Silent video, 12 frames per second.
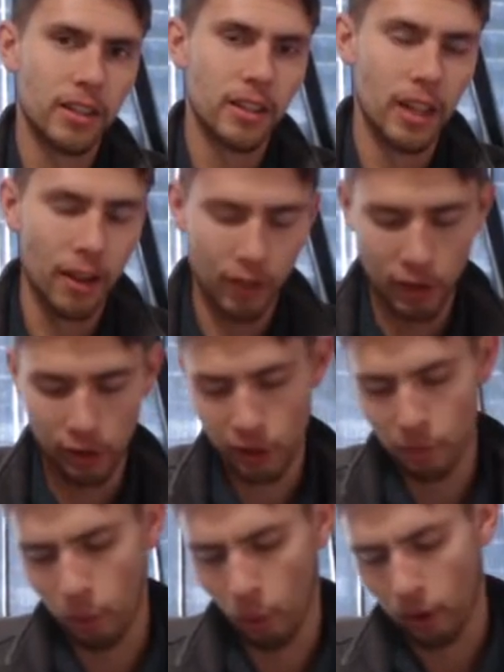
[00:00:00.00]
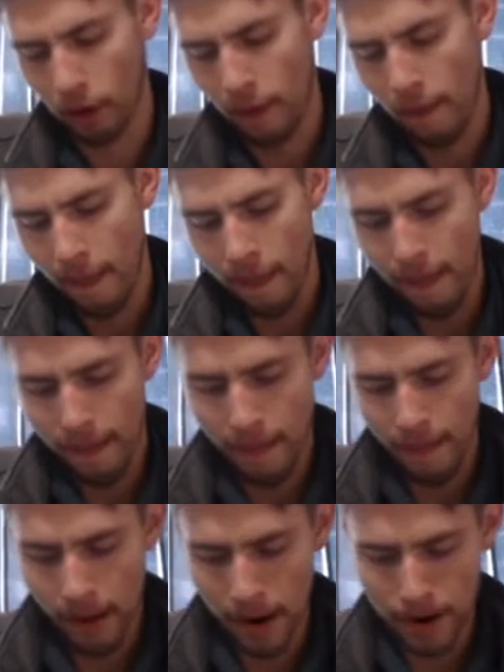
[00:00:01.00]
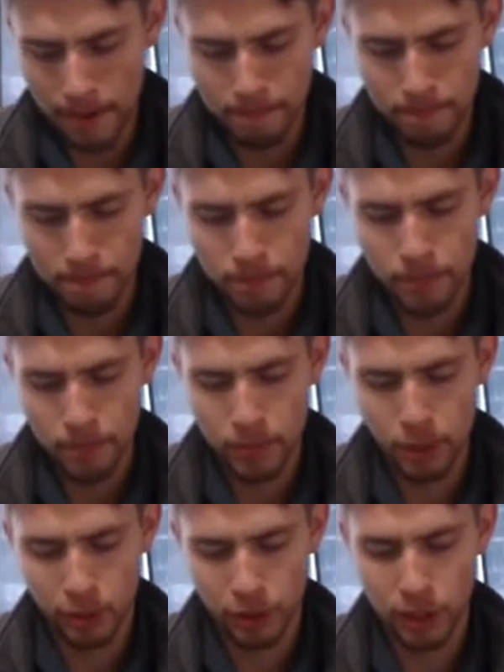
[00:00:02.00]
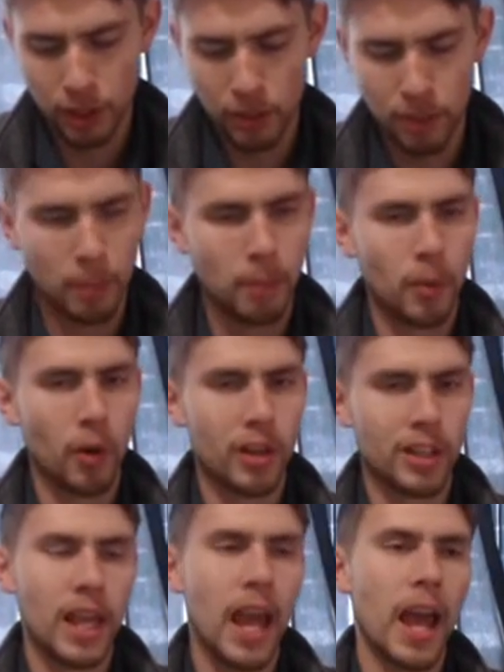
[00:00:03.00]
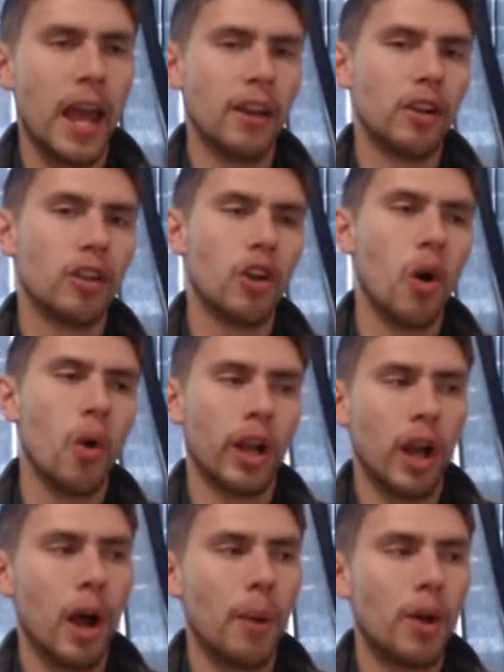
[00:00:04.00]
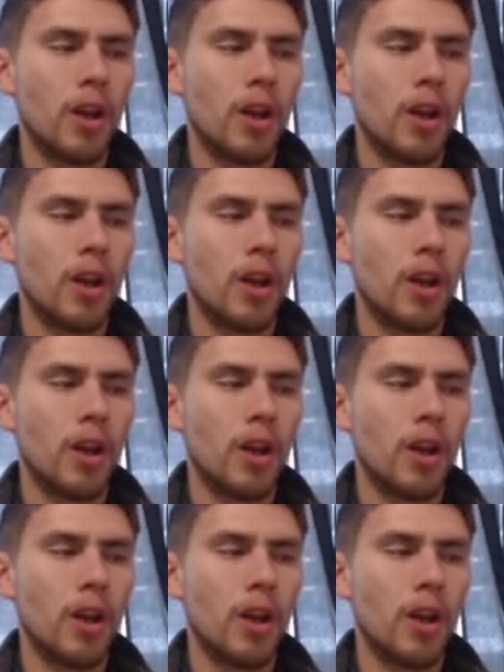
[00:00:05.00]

definitely important. You can see Bernie's hand going up.